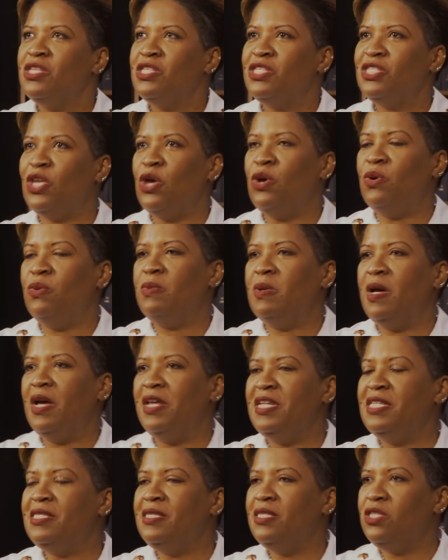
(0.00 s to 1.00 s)
So
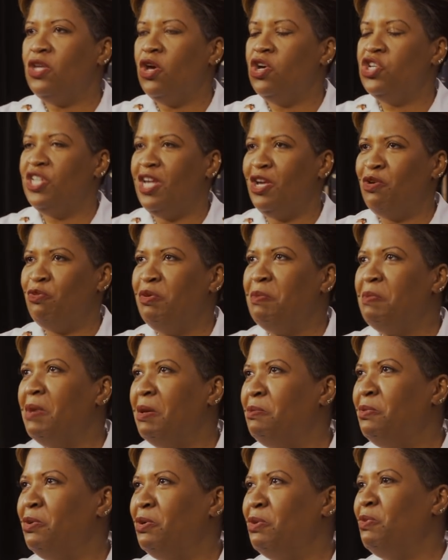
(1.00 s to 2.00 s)
anesthesiology, I
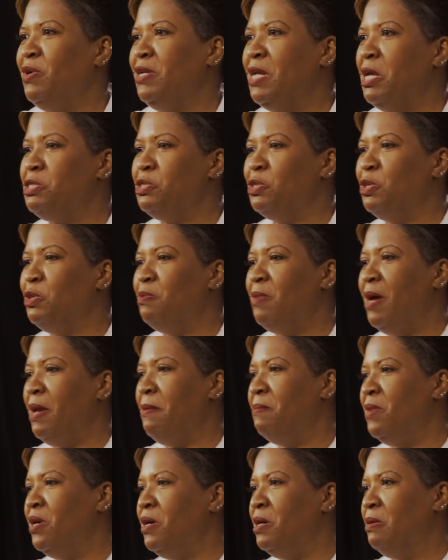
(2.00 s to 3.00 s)
remember when I told my
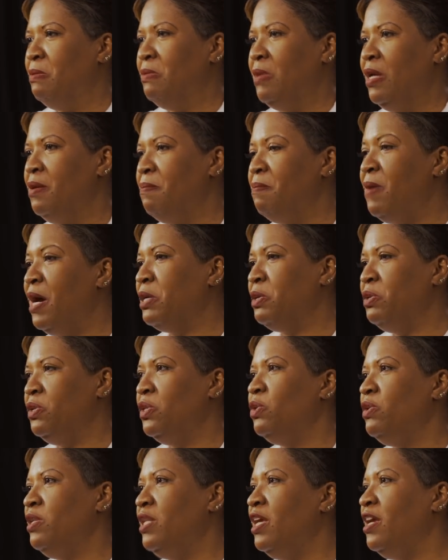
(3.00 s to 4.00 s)
mom back
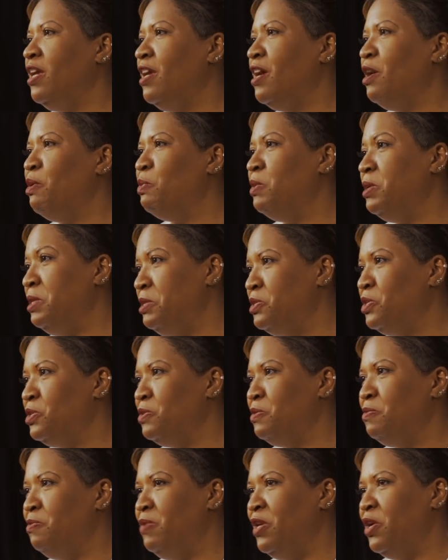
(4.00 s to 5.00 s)
in the day I wanted
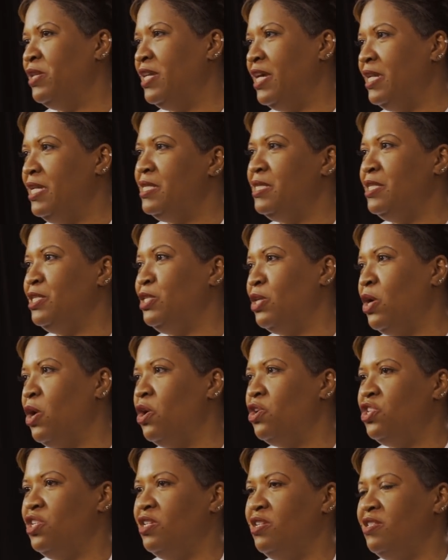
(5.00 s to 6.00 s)
to be an
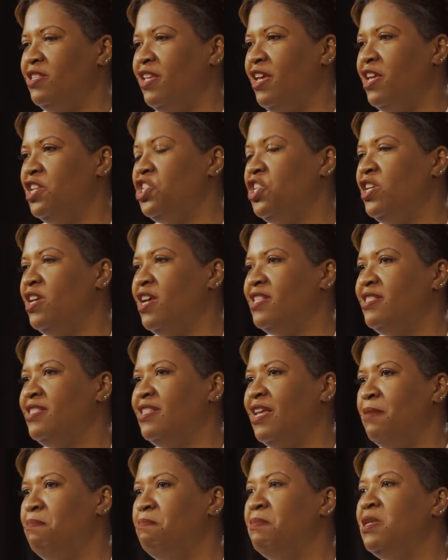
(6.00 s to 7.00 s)
anesthesiologist, and she has
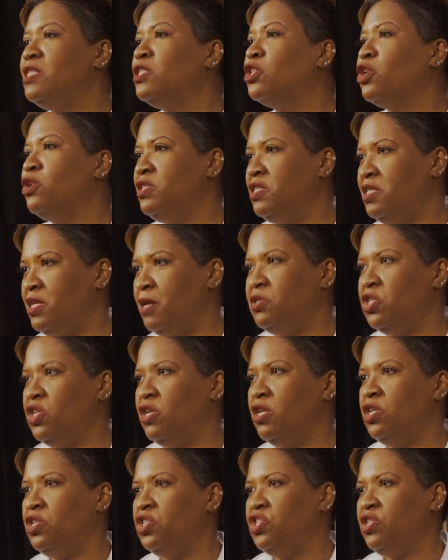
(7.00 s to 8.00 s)
that misconception.